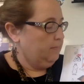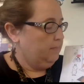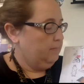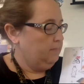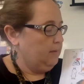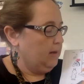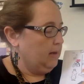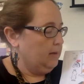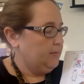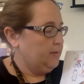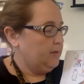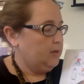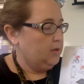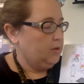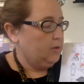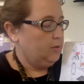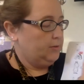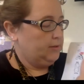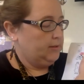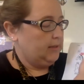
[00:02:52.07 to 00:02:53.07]
Maybe
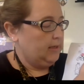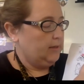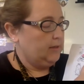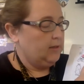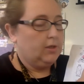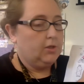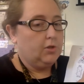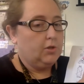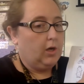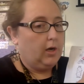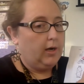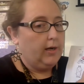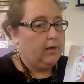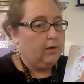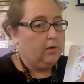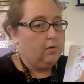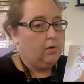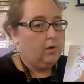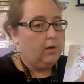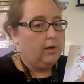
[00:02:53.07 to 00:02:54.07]
you set the
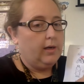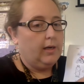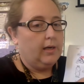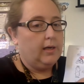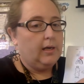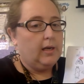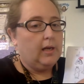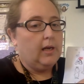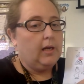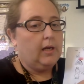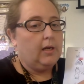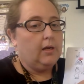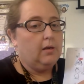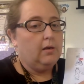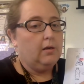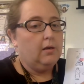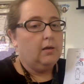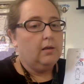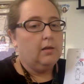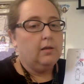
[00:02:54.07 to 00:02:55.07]
triangle on it and
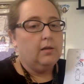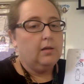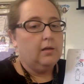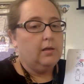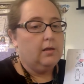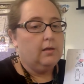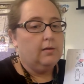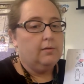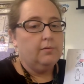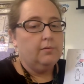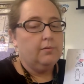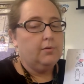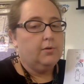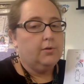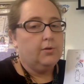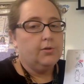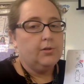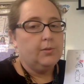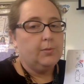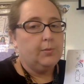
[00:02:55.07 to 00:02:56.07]
the
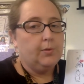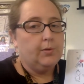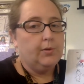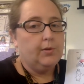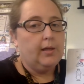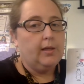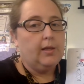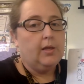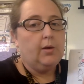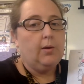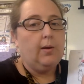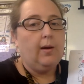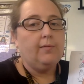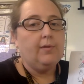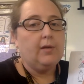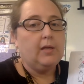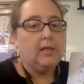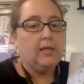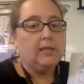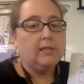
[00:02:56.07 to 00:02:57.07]
crucible, and then you have
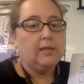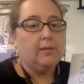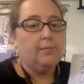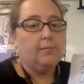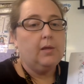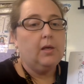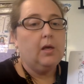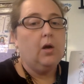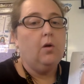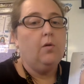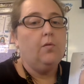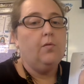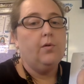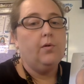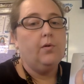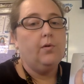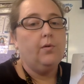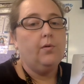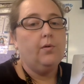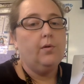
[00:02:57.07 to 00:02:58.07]
to heat something
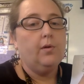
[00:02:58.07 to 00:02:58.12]
over